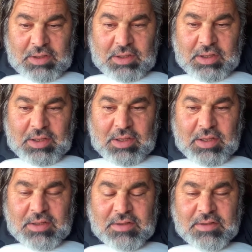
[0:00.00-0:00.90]

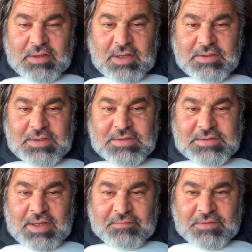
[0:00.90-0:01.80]
And in the
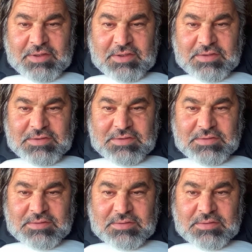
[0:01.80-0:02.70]
1970s,